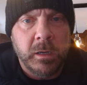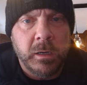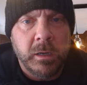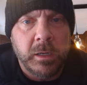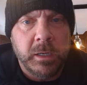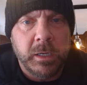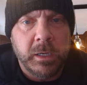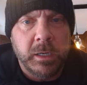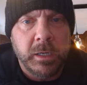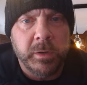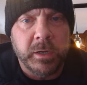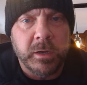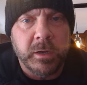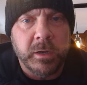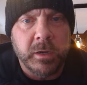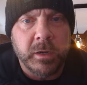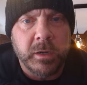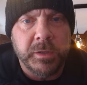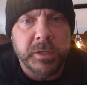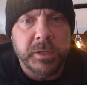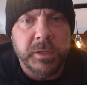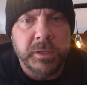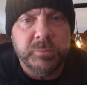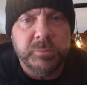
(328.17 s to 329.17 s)
Here we go.
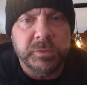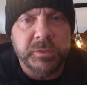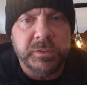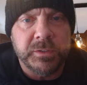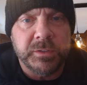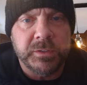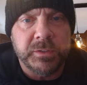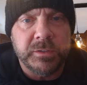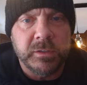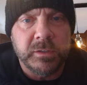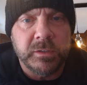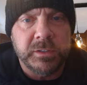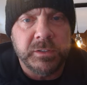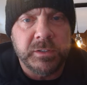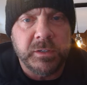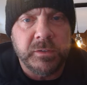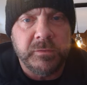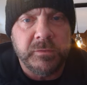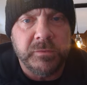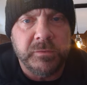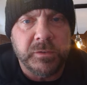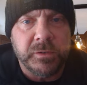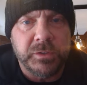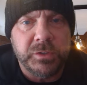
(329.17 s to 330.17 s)
This one's listed
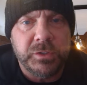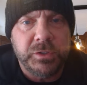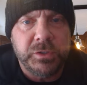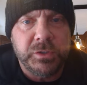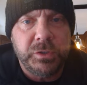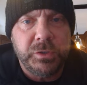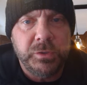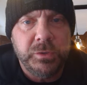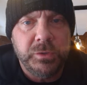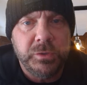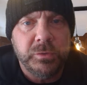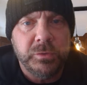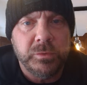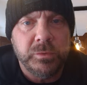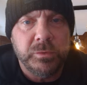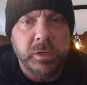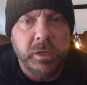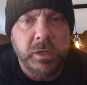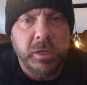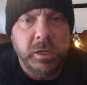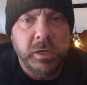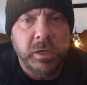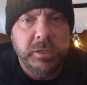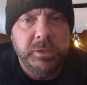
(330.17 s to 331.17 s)
for
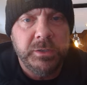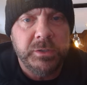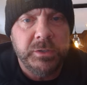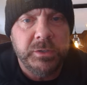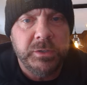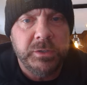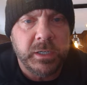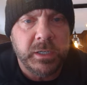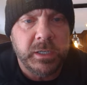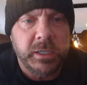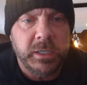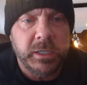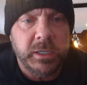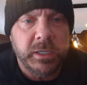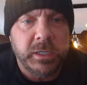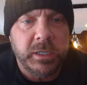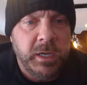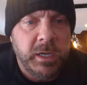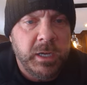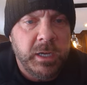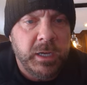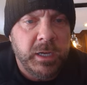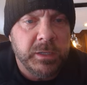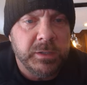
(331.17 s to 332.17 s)
$200
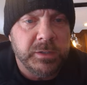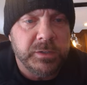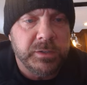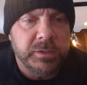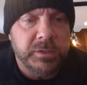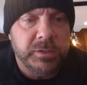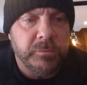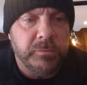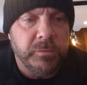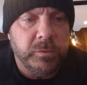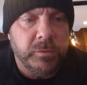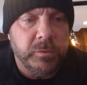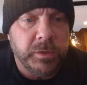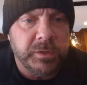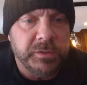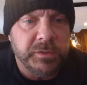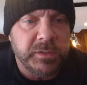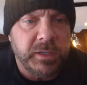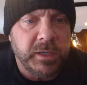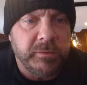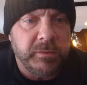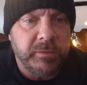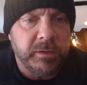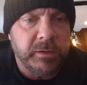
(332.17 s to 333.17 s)
and sold for
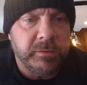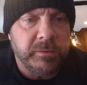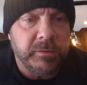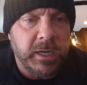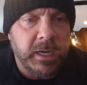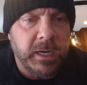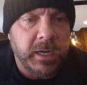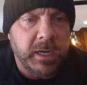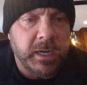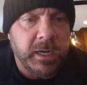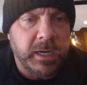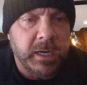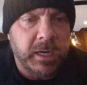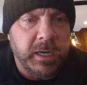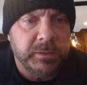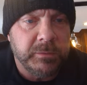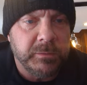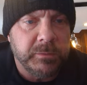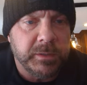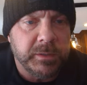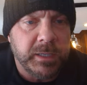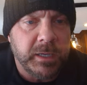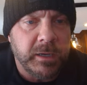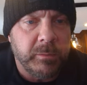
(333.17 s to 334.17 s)
$175. Let's see
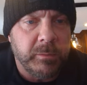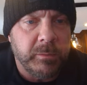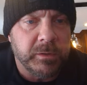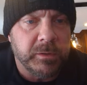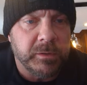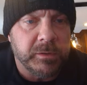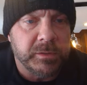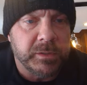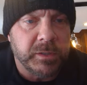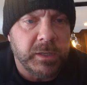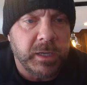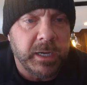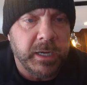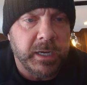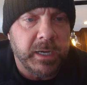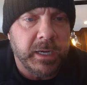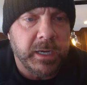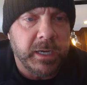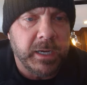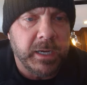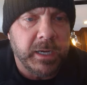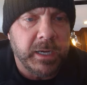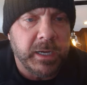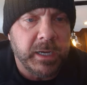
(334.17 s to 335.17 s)
what that one looks like.
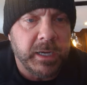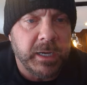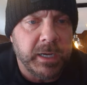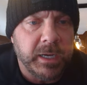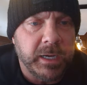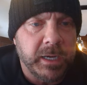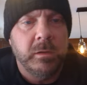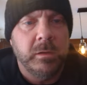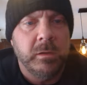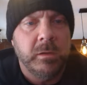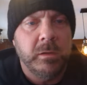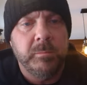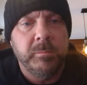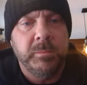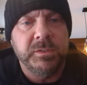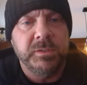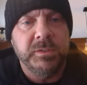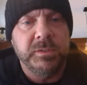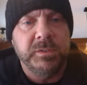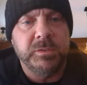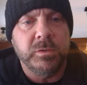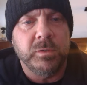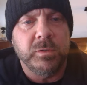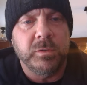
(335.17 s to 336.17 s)
Let me
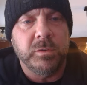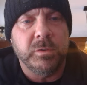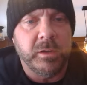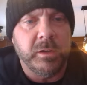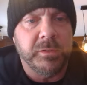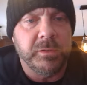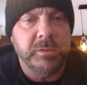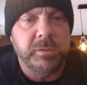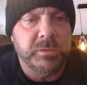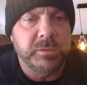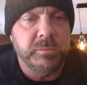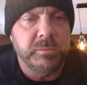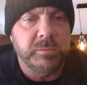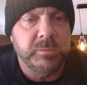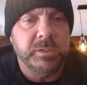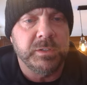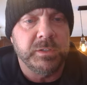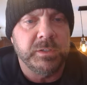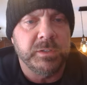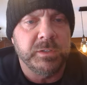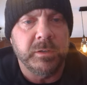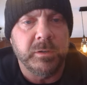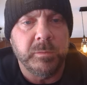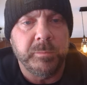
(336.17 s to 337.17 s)
zoom in on this one
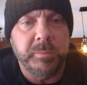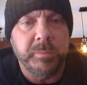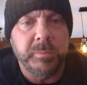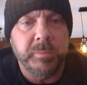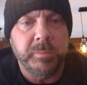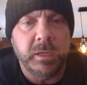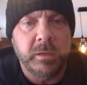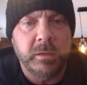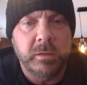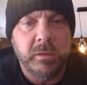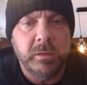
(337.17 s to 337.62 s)
just a little bit.